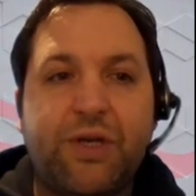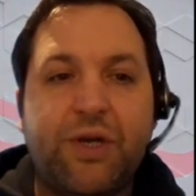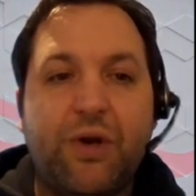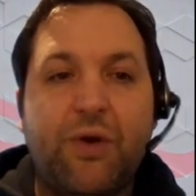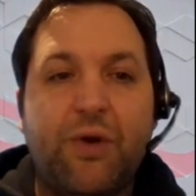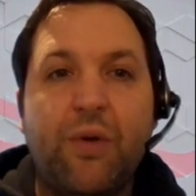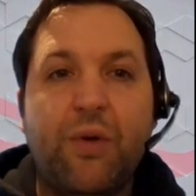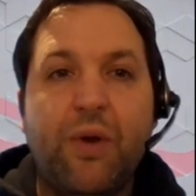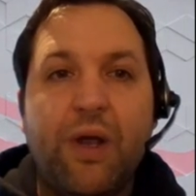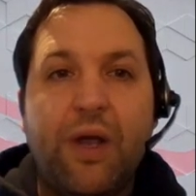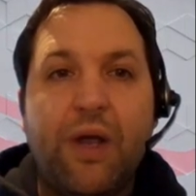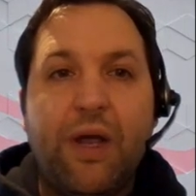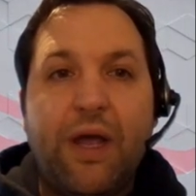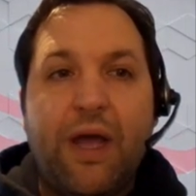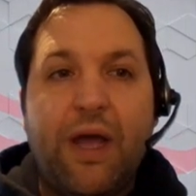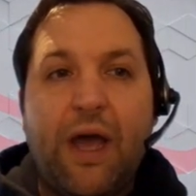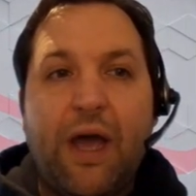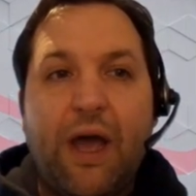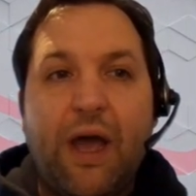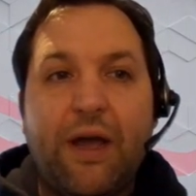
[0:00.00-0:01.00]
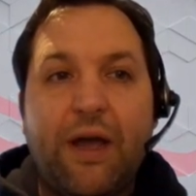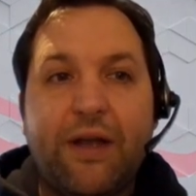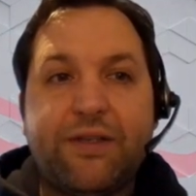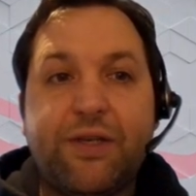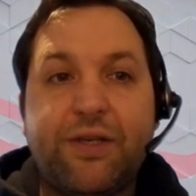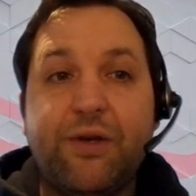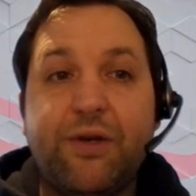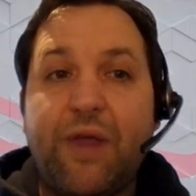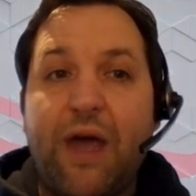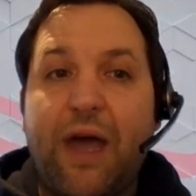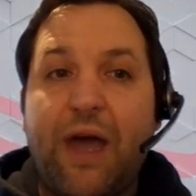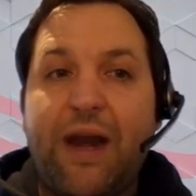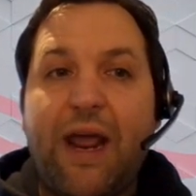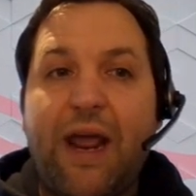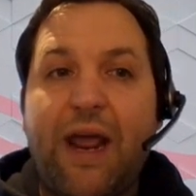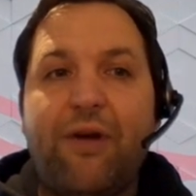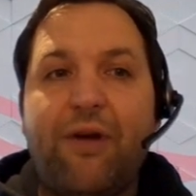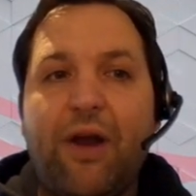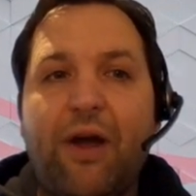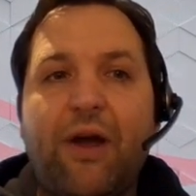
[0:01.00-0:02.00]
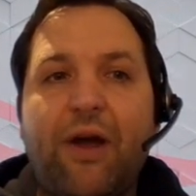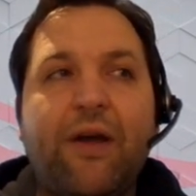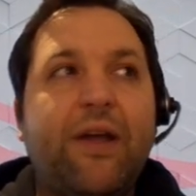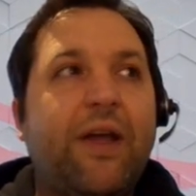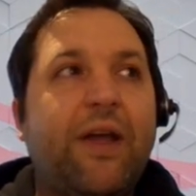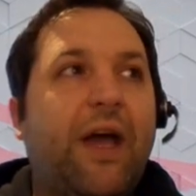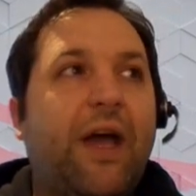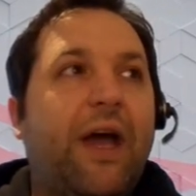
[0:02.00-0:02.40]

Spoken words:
to that area.